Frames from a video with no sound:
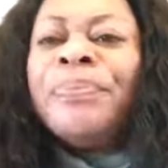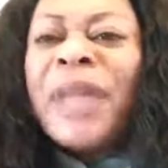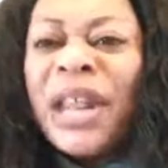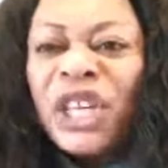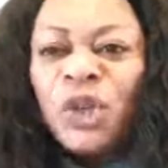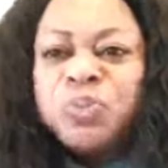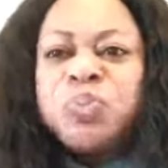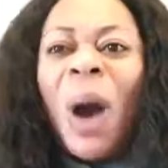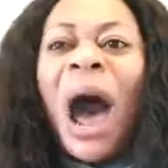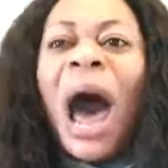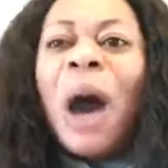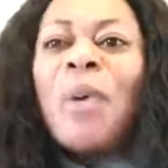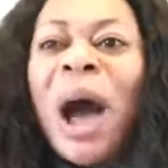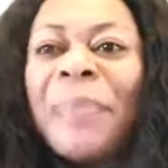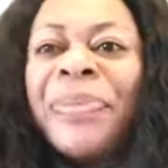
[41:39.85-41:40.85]
there is
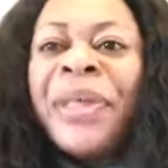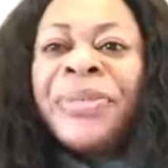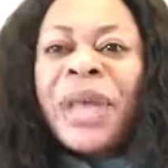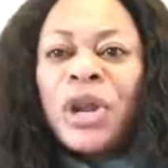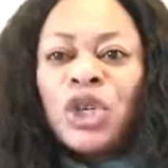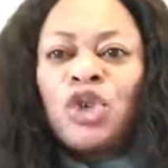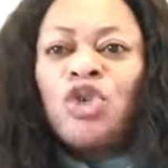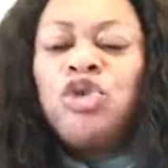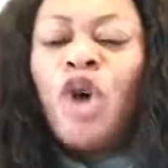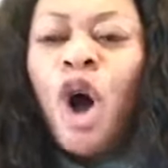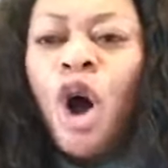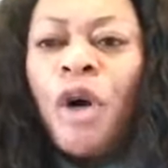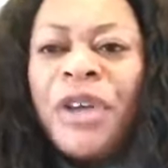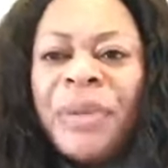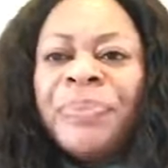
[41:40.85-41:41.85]
power, there is
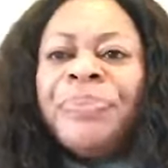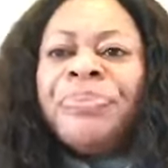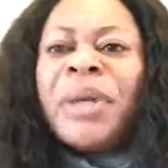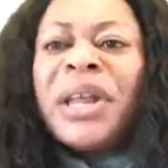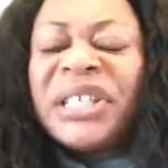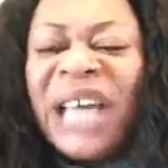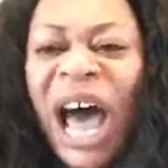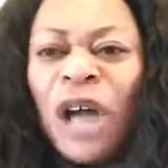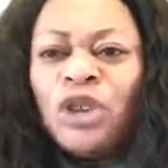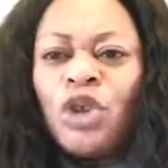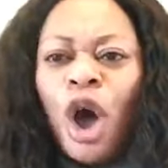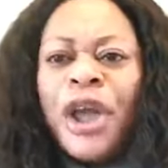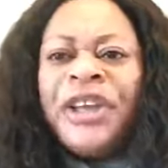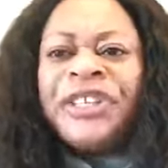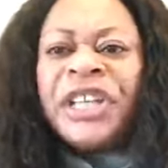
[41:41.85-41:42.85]
glory, there is
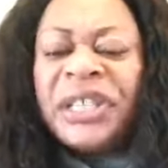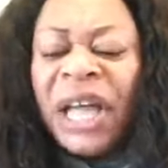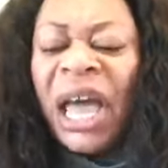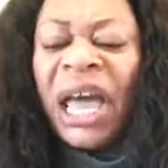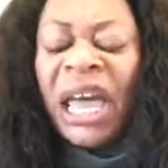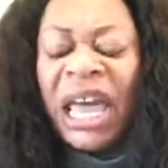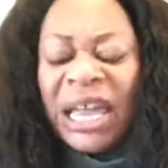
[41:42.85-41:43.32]
anointing.